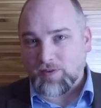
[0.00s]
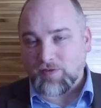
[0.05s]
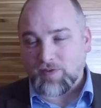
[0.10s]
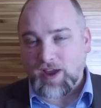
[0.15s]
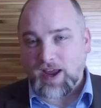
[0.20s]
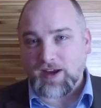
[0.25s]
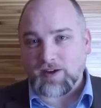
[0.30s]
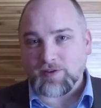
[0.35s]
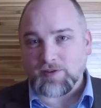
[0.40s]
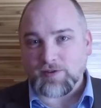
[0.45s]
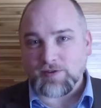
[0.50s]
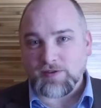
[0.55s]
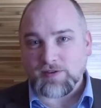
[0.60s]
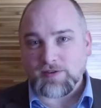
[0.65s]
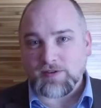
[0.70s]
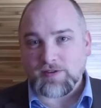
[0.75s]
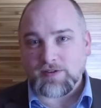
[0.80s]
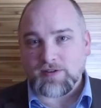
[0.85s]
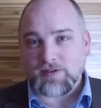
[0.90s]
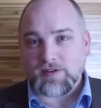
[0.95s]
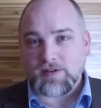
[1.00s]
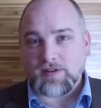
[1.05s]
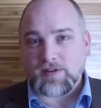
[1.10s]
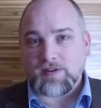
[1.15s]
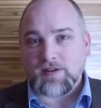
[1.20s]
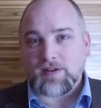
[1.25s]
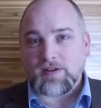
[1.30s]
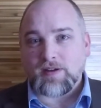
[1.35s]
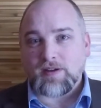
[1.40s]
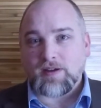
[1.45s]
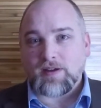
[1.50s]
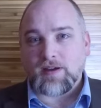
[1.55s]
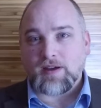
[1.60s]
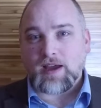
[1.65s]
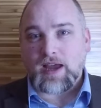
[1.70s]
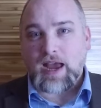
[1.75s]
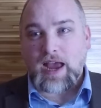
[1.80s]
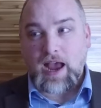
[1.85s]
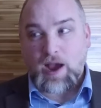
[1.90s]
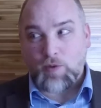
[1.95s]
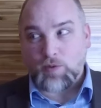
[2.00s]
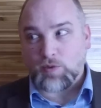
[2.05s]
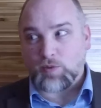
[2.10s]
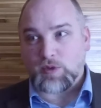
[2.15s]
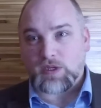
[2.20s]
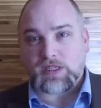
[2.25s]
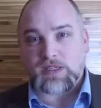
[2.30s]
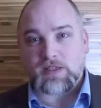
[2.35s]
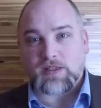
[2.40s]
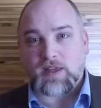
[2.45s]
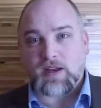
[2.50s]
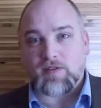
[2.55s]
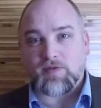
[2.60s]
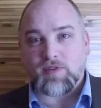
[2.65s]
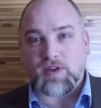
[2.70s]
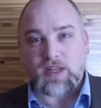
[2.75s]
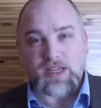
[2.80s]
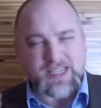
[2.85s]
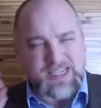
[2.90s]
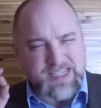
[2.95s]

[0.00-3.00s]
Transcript: factors, how would we see that event?